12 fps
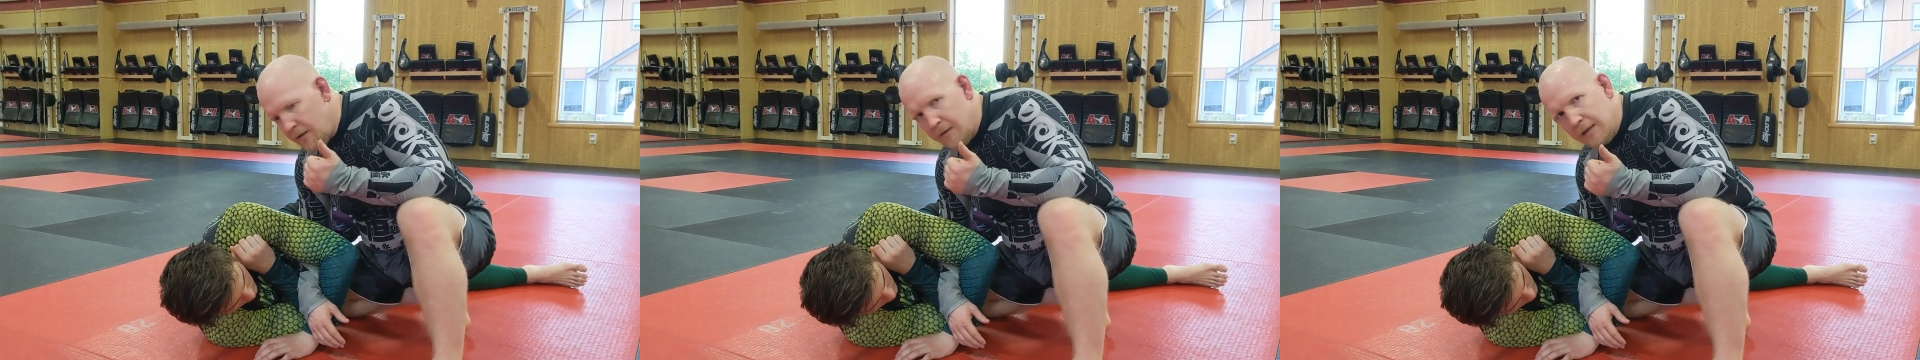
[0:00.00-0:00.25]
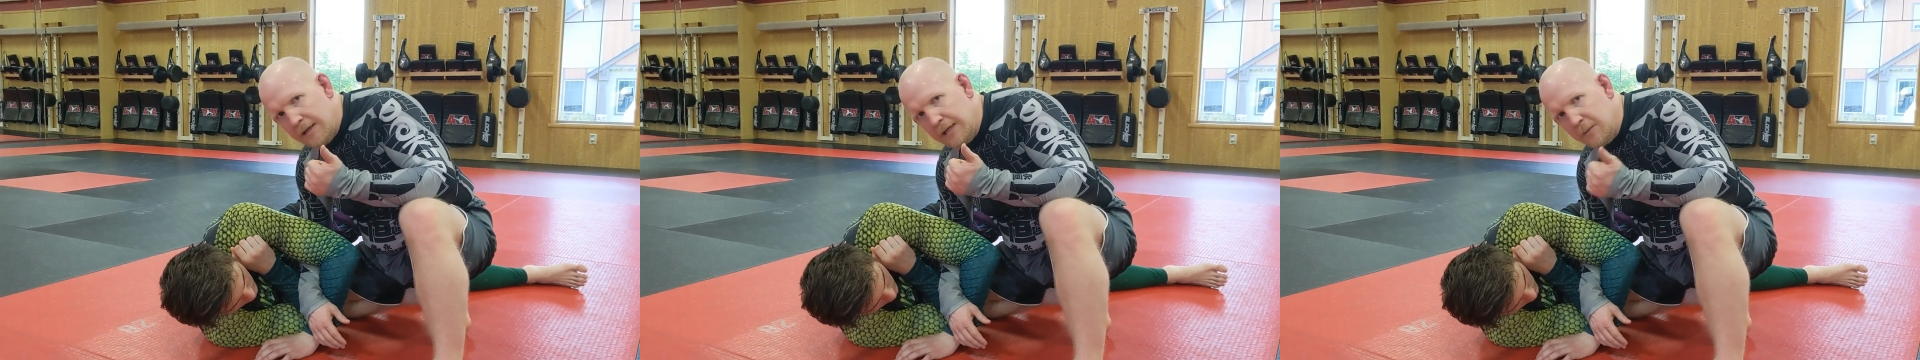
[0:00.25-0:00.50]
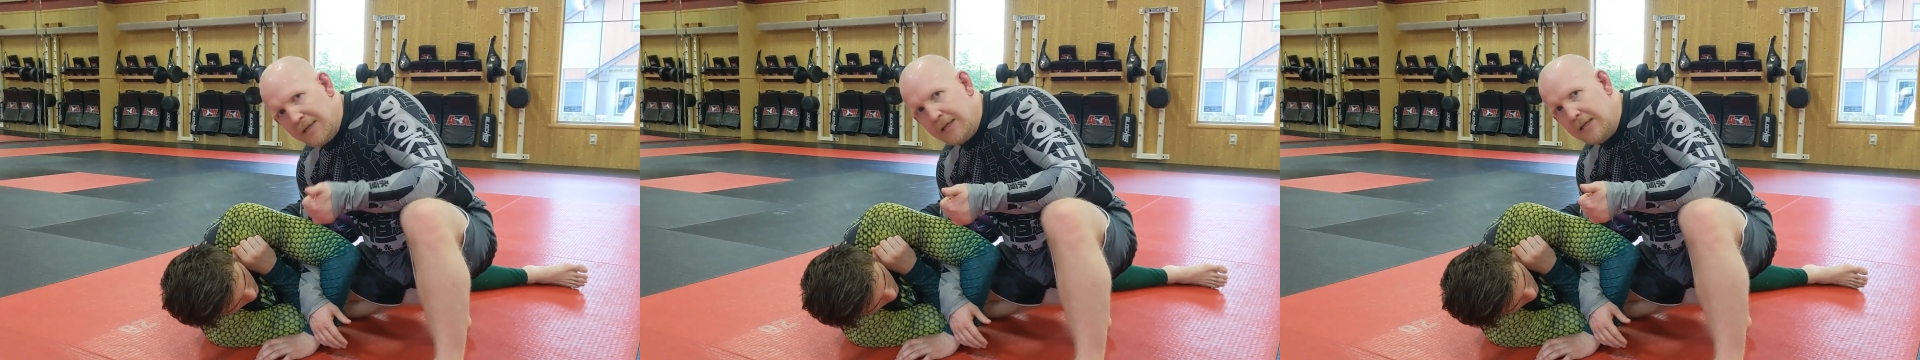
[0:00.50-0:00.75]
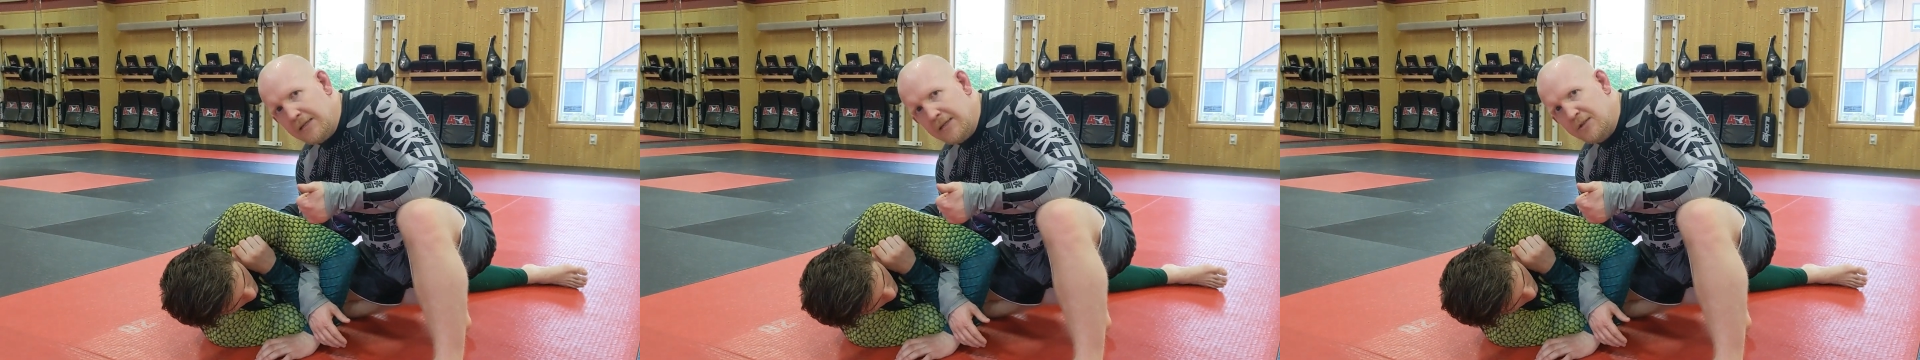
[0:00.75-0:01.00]
They need to be
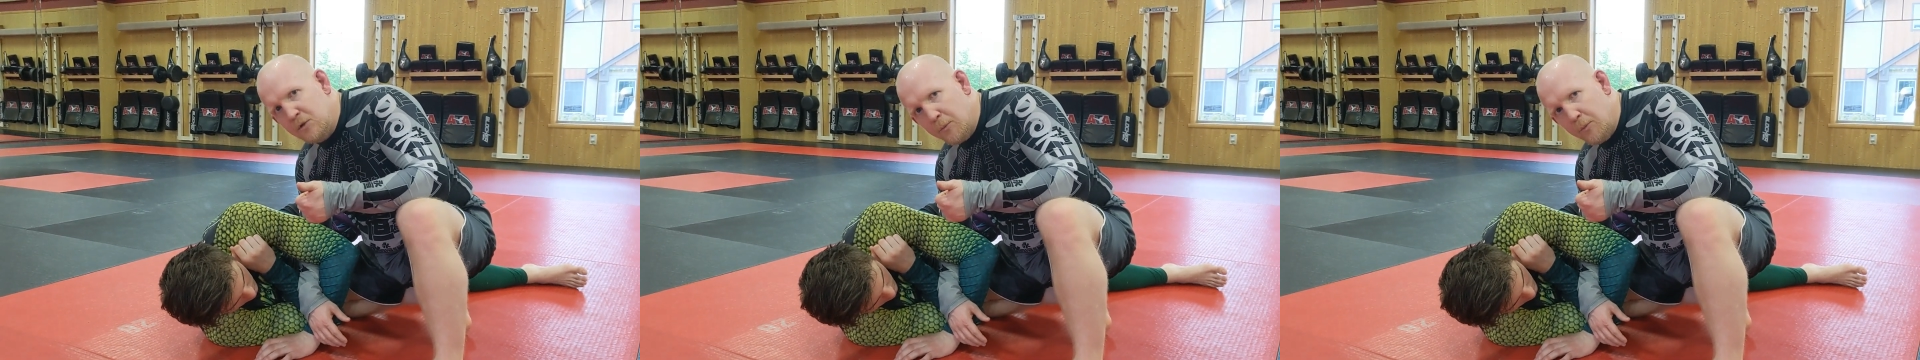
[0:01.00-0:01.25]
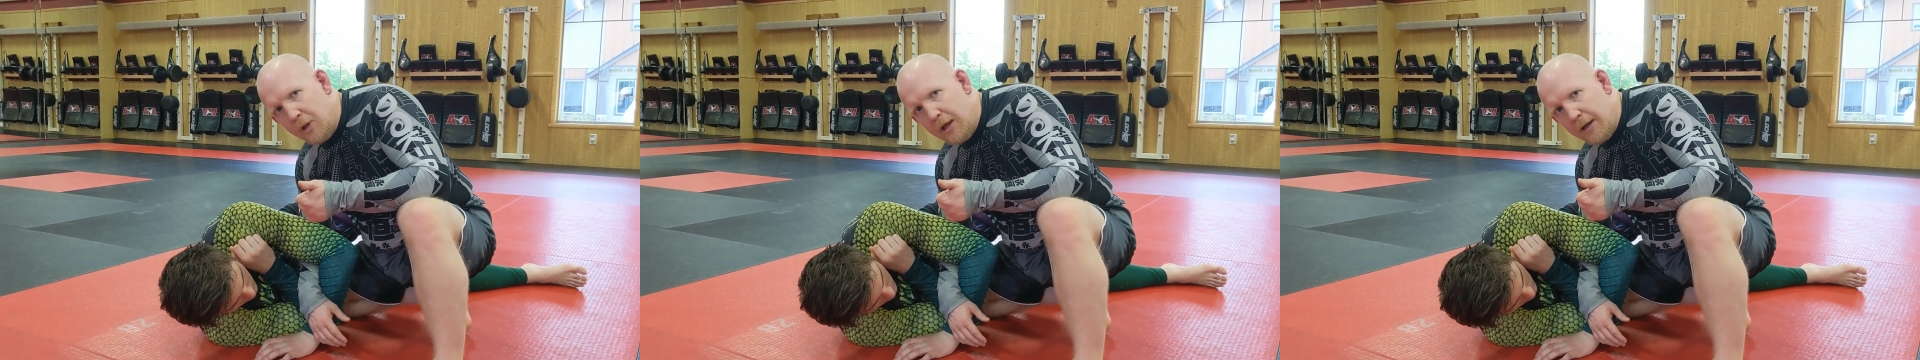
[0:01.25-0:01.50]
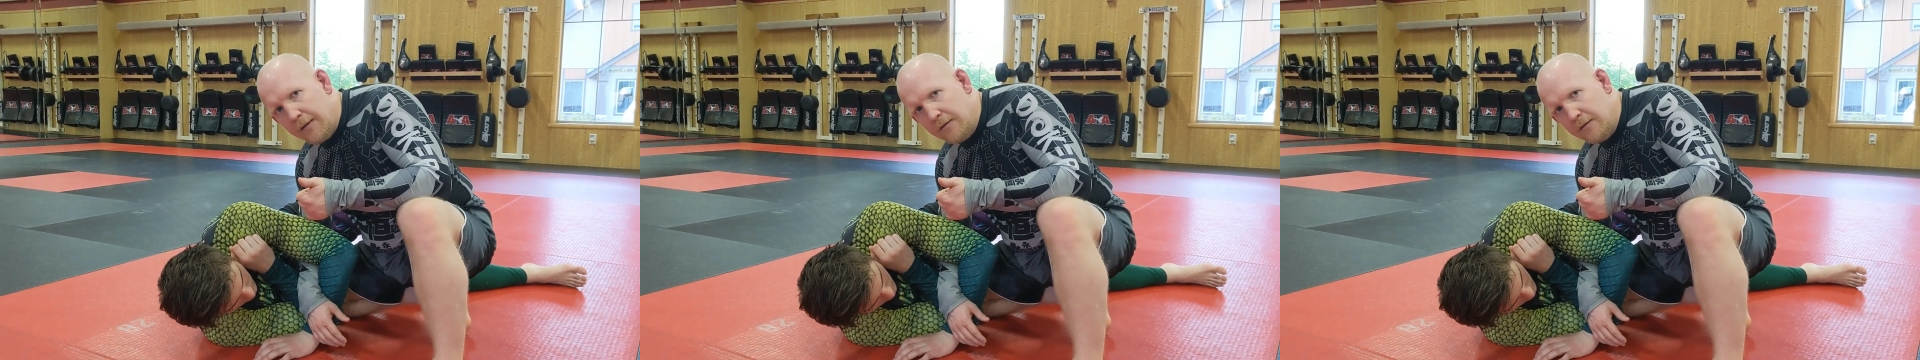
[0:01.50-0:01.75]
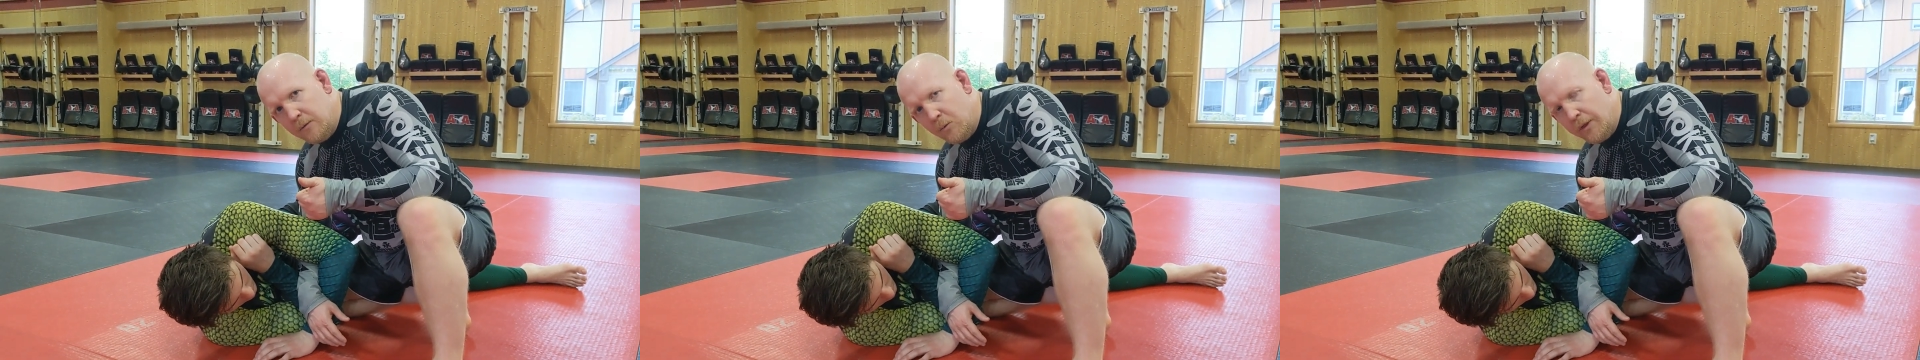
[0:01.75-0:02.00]
easy to apply
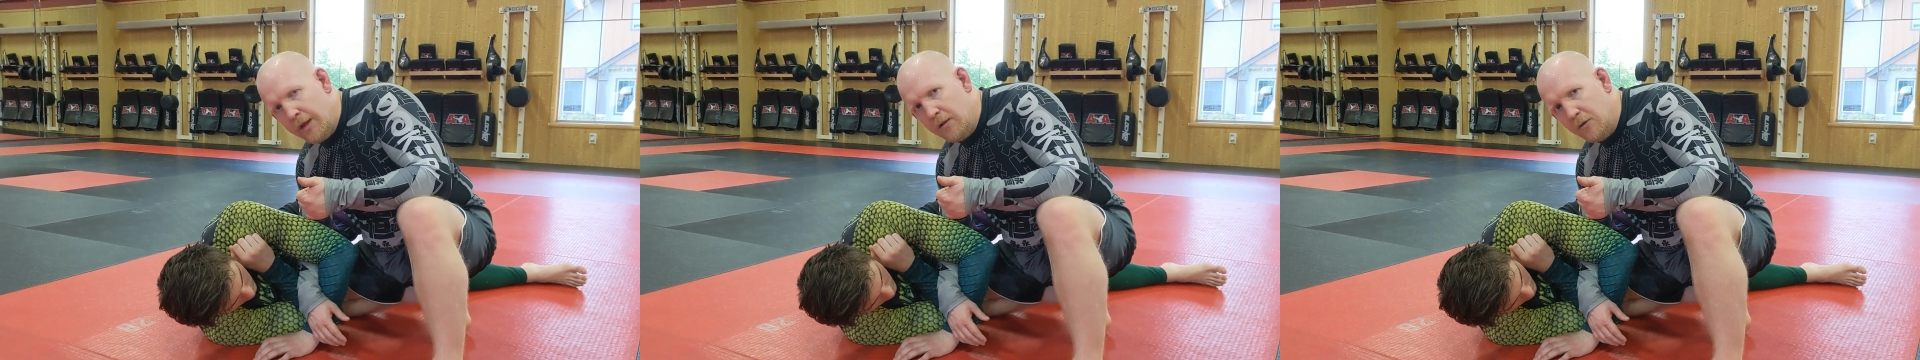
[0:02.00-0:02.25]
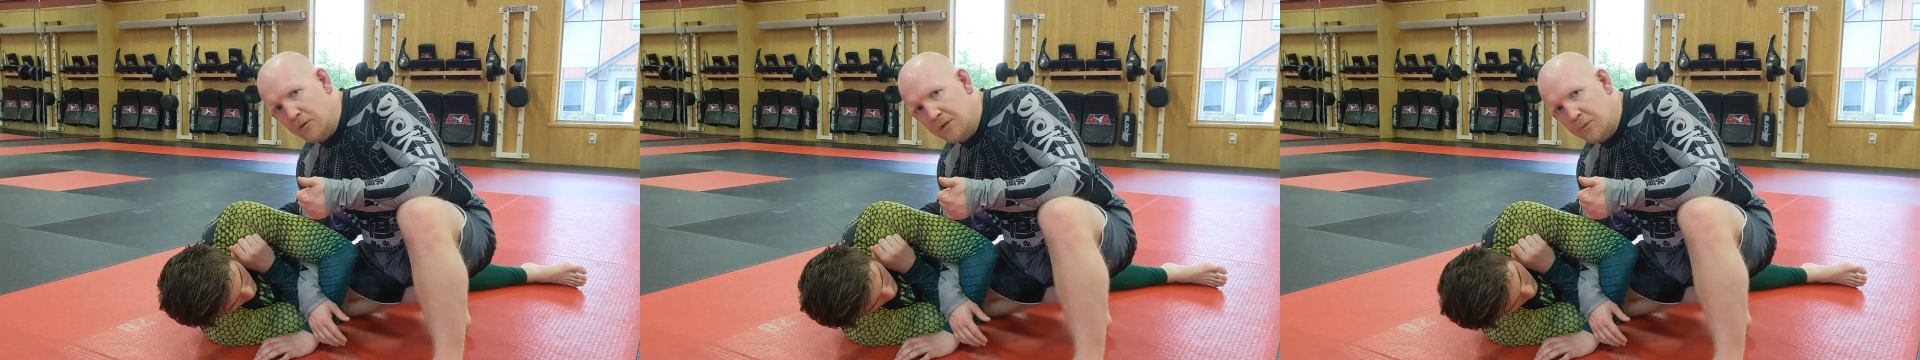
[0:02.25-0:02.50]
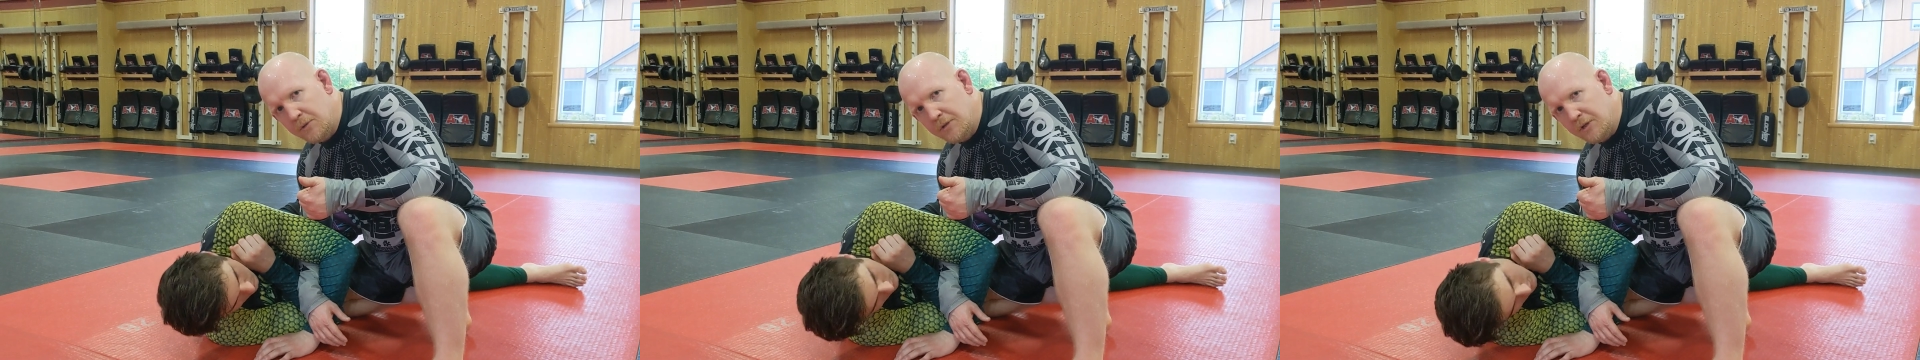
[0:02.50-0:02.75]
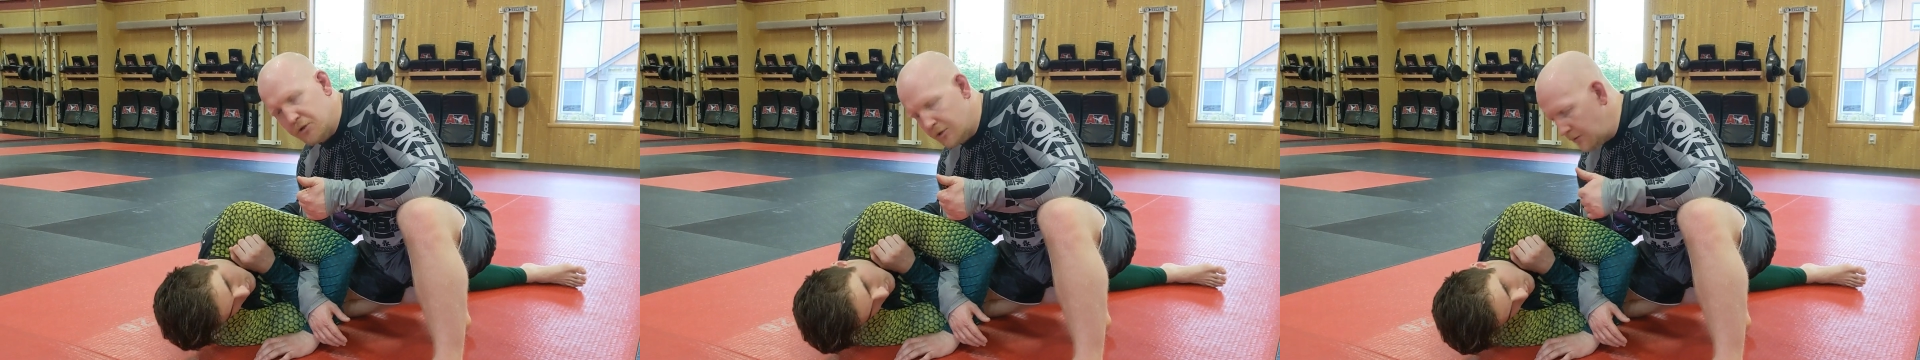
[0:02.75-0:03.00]
without losing
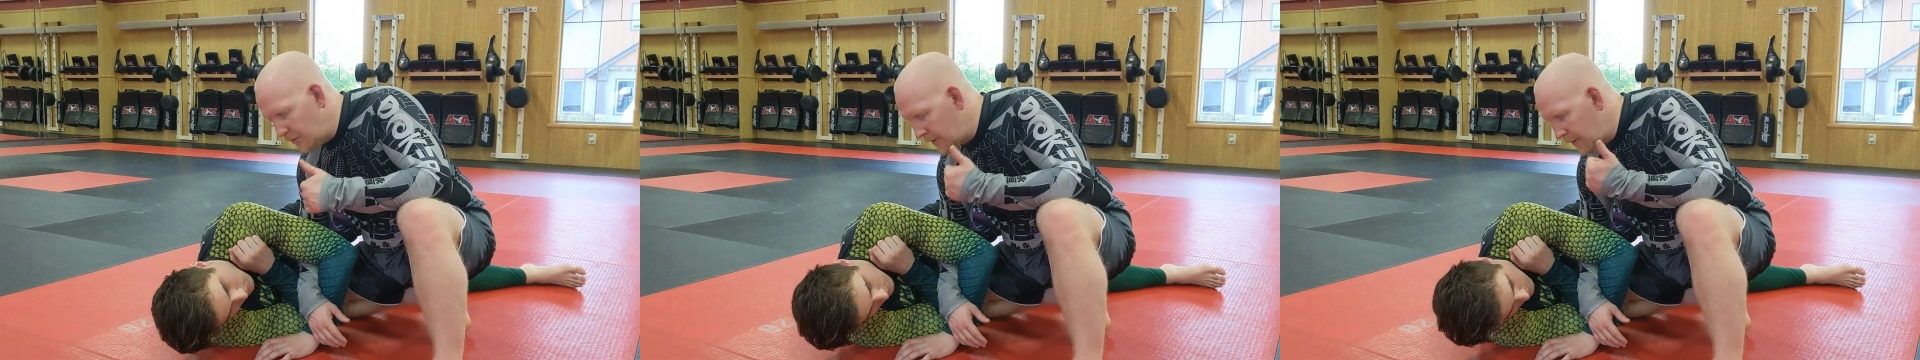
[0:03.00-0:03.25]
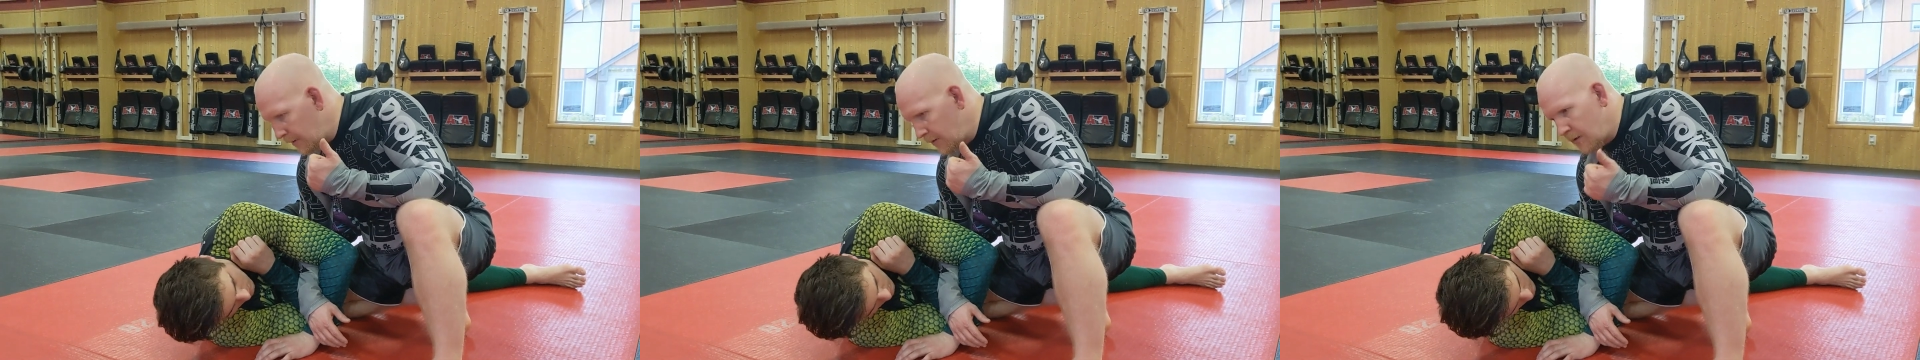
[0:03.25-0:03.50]
position.